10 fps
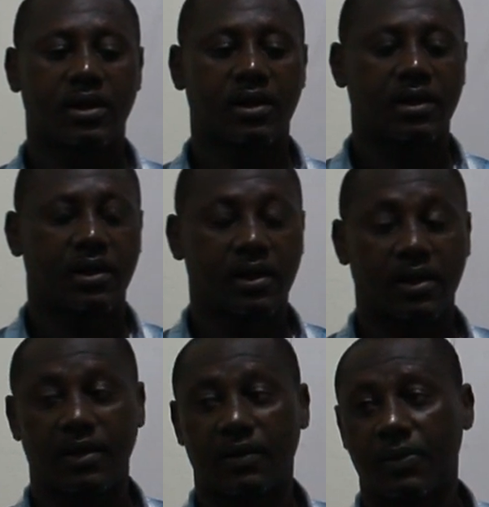
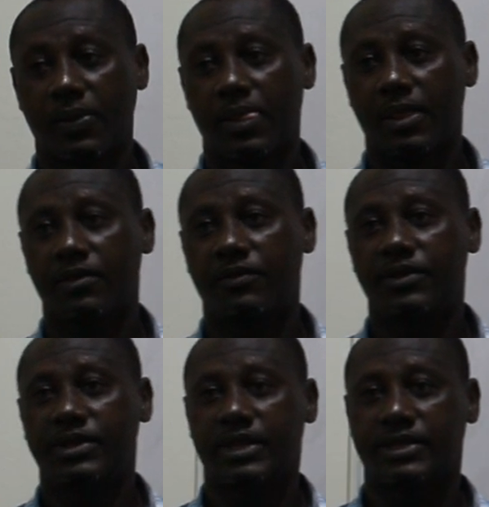uh,
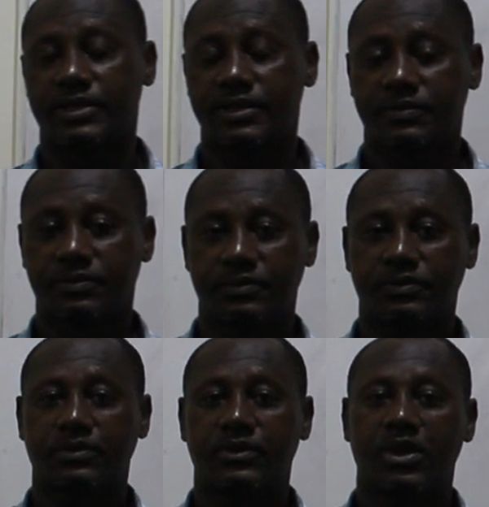features
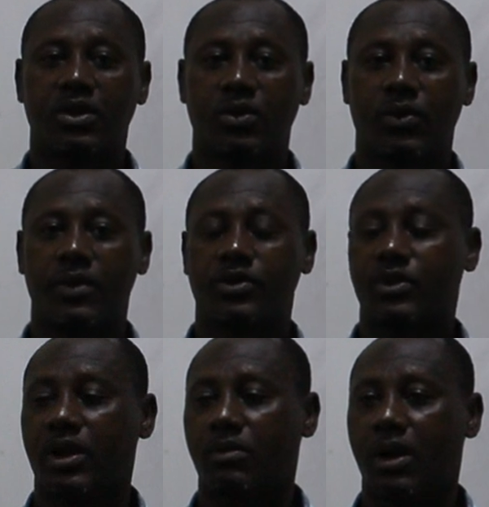where
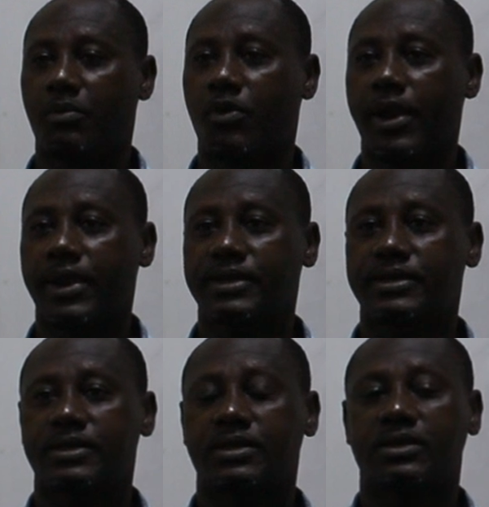we talk about
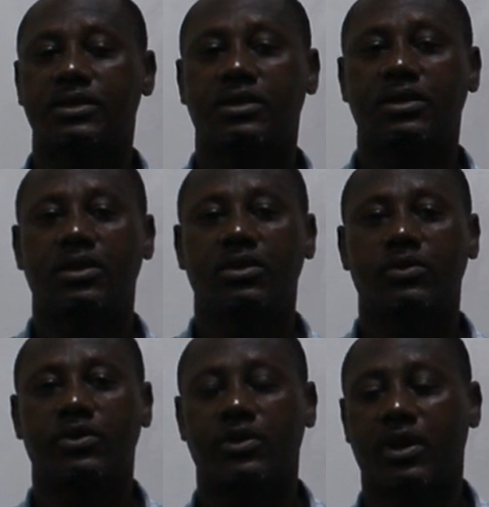points,
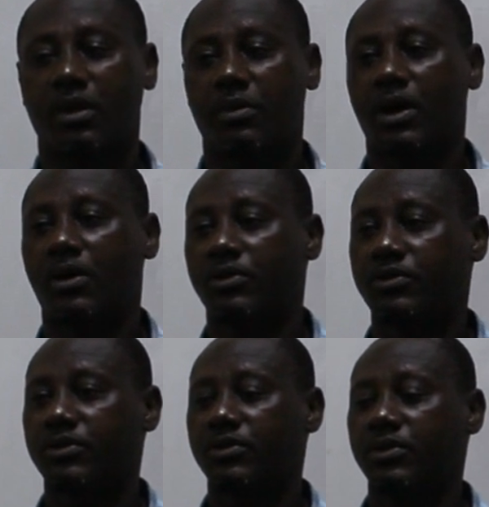we talk about
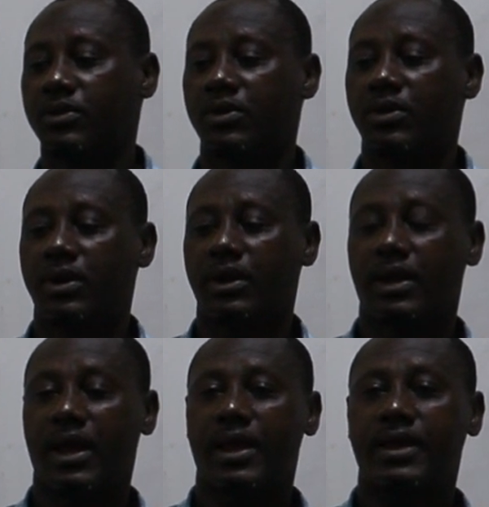
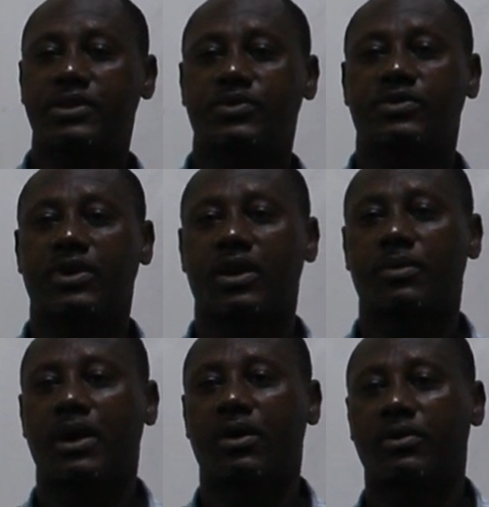lines, we talk
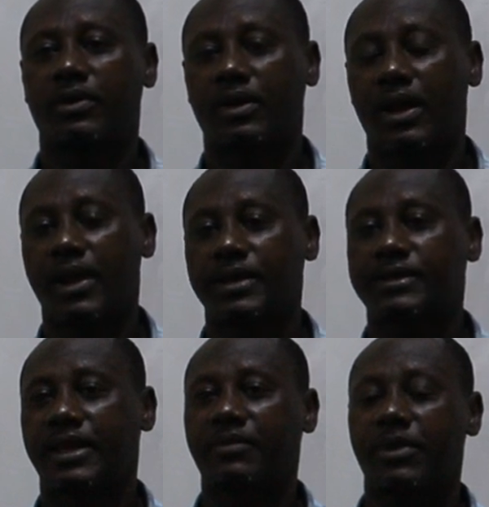about line
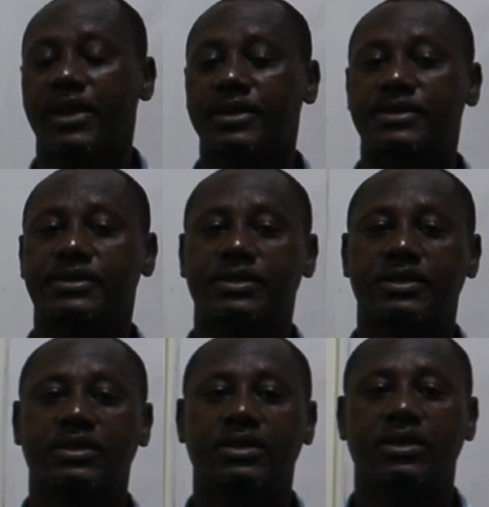segments,
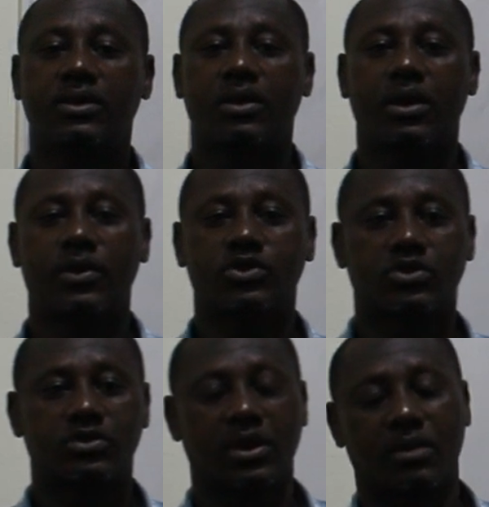we
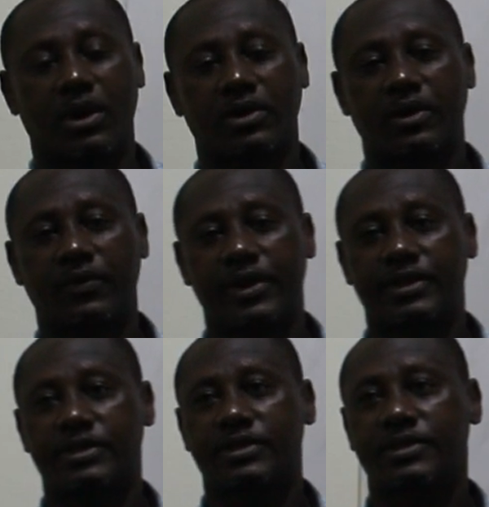also talk about
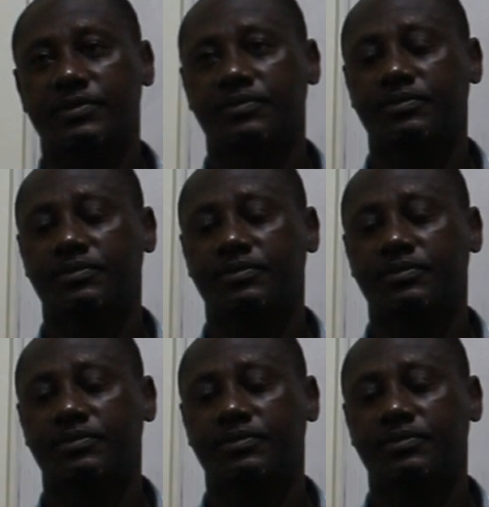rays.